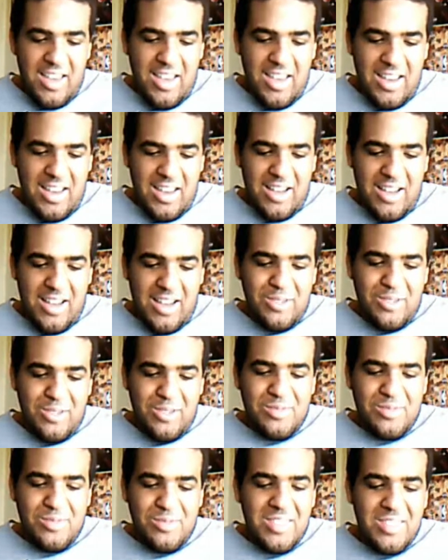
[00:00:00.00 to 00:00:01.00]
And
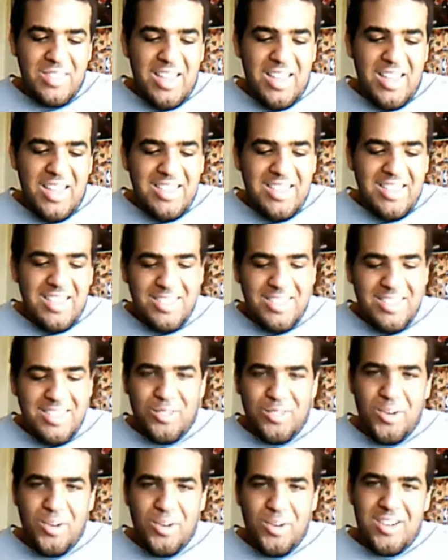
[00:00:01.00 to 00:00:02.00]
now this
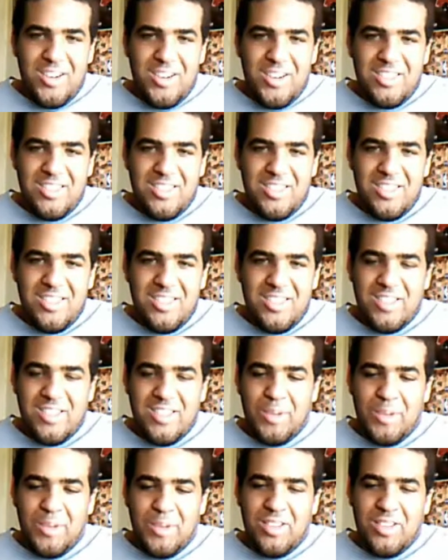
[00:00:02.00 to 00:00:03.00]
is where this
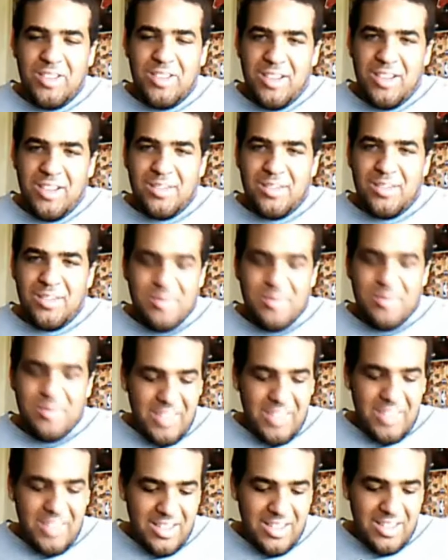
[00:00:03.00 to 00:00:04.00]
chapter gets awesome,
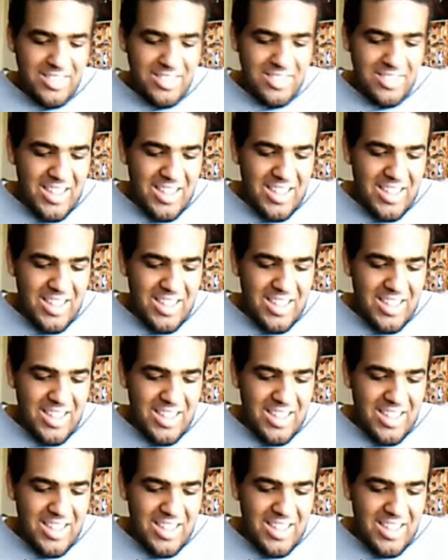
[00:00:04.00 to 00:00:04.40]
because